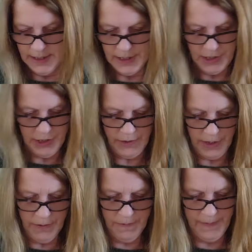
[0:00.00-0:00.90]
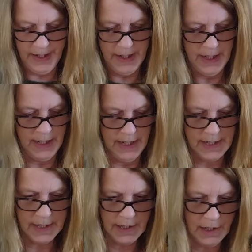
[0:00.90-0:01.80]
to show you.
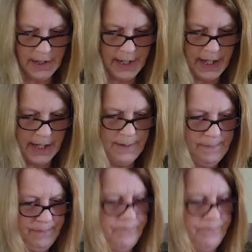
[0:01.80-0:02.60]
It's a cardigan.